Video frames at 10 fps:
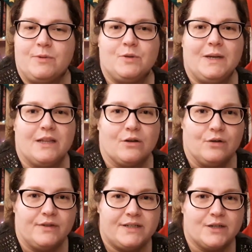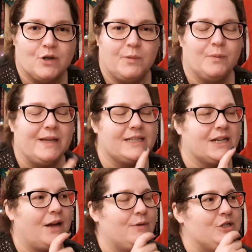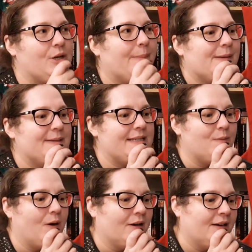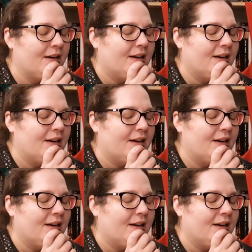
Between the Covers a couple of weeks ago, which was on BBC One